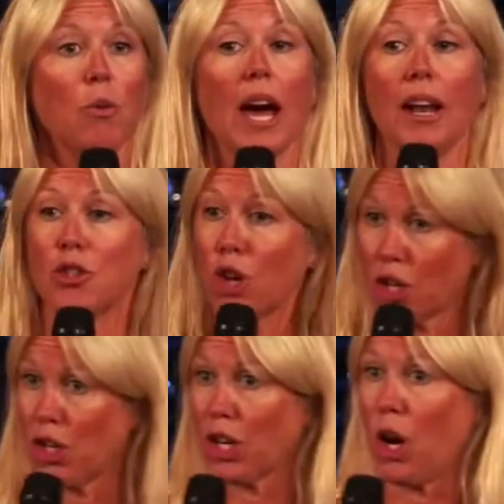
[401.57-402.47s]
We got to
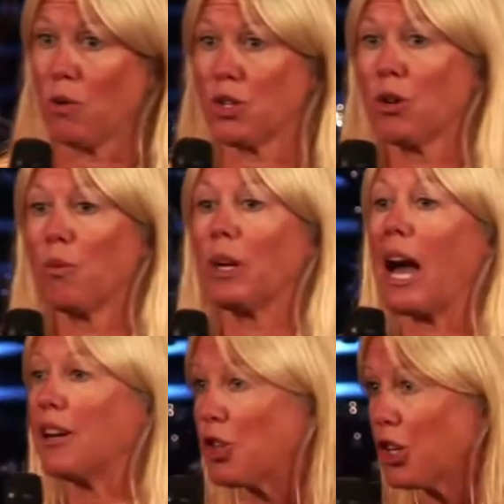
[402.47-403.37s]
trust your coach.
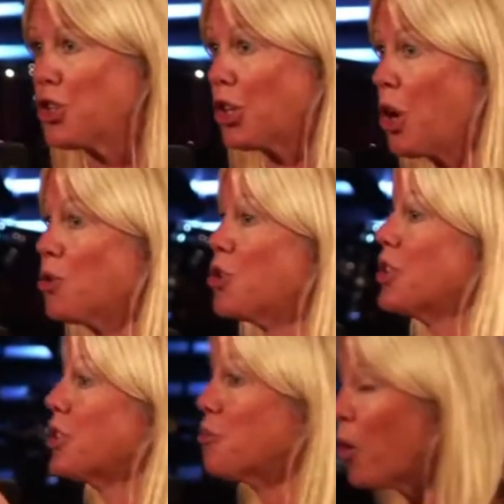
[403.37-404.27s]
You got to trust your
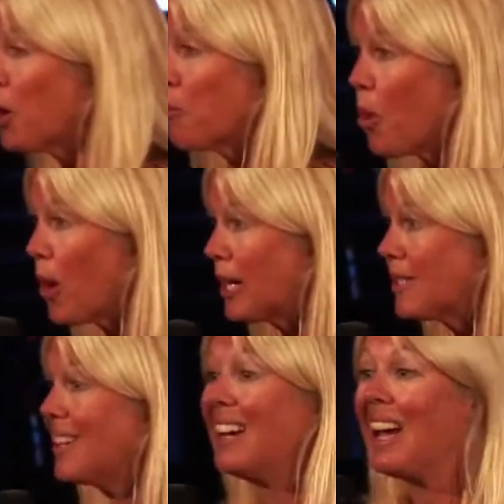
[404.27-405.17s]
coach. This is more
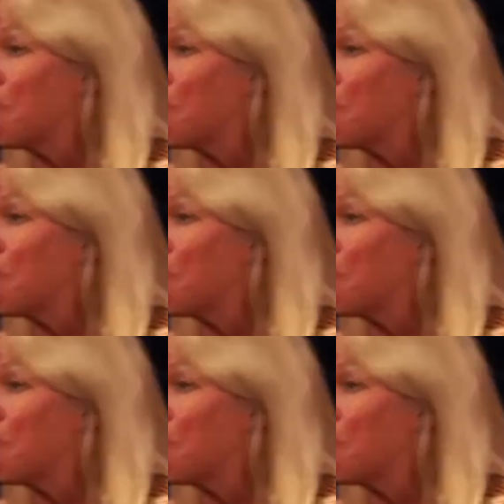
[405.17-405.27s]
important.